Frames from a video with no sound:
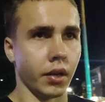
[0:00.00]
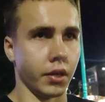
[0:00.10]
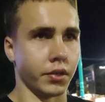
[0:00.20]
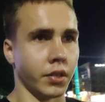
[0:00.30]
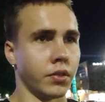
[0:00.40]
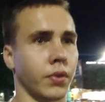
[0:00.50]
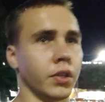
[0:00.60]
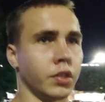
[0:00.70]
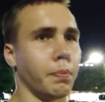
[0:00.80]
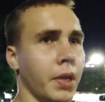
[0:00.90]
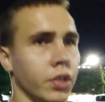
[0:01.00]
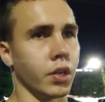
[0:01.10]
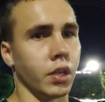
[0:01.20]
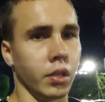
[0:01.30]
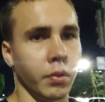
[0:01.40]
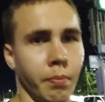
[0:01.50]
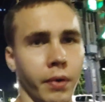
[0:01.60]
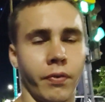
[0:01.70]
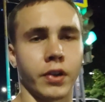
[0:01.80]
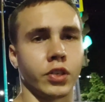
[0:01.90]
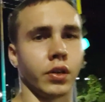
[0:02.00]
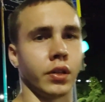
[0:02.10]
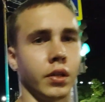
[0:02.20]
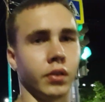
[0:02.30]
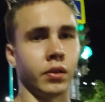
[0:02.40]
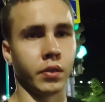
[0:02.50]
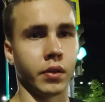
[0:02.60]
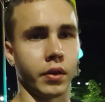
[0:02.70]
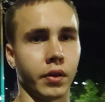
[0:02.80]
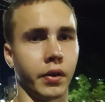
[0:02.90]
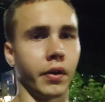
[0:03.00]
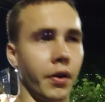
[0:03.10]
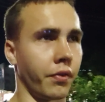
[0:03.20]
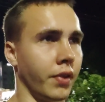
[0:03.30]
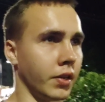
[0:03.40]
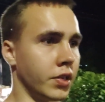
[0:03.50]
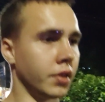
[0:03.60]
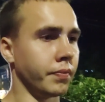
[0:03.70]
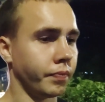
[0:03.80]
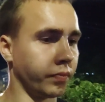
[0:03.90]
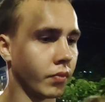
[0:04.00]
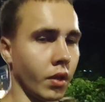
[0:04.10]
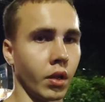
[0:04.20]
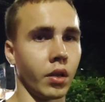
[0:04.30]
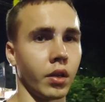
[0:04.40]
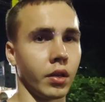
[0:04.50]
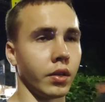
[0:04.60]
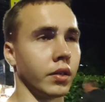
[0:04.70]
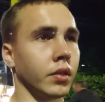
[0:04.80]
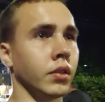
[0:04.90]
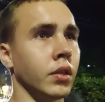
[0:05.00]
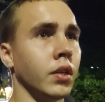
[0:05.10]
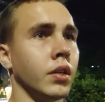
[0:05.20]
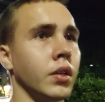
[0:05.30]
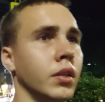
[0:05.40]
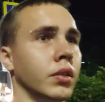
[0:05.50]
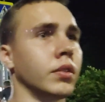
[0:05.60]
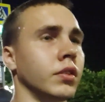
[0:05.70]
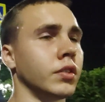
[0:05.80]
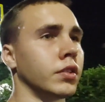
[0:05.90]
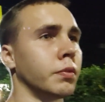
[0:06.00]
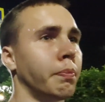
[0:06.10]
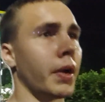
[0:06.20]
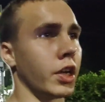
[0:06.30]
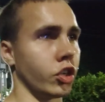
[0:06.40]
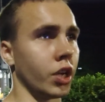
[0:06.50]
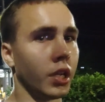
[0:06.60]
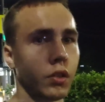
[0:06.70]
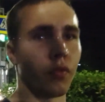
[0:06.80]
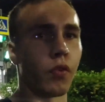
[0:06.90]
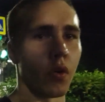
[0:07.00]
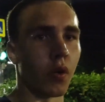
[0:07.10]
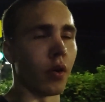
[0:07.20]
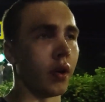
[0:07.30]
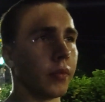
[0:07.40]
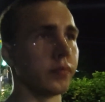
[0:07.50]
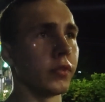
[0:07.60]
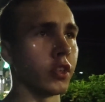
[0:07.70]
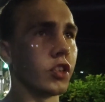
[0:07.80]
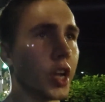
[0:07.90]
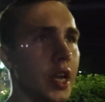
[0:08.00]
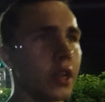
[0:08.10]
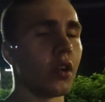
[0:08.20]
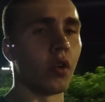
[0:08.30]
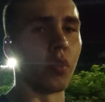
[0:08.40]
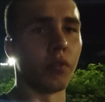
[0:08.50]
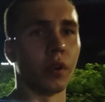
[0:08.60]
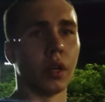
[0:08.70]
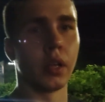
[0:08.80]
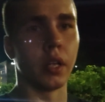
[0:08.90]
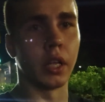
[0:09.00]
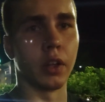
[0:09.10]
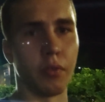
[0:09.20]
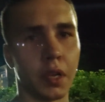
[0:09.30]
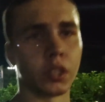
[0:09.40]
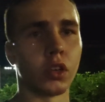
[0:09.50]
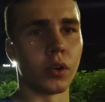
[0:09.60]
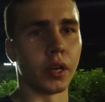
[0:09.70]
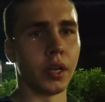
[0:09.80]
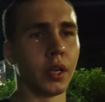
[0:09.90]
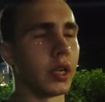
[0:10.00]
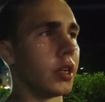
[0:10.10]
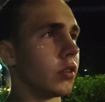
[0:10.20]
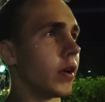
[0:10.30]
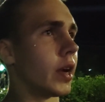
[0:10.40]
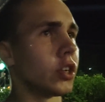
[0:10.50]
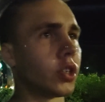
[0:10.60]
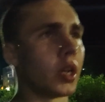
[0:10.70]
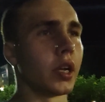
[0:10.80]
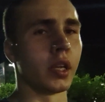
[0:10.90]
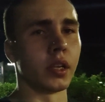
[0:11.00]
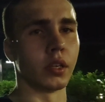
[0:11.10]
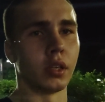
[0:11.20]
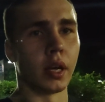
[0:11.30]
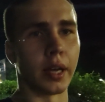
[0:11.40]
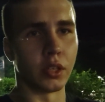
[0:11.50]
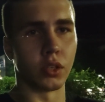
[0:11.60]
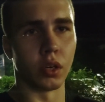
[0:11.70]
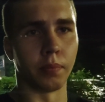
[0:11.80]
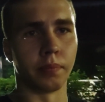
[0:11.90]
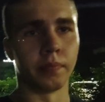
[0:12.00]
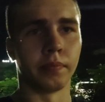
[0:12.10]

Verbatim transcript: Uh, this was special professional uh, graffiti, uh, special for Day of uh, Victory in Russia in Artem.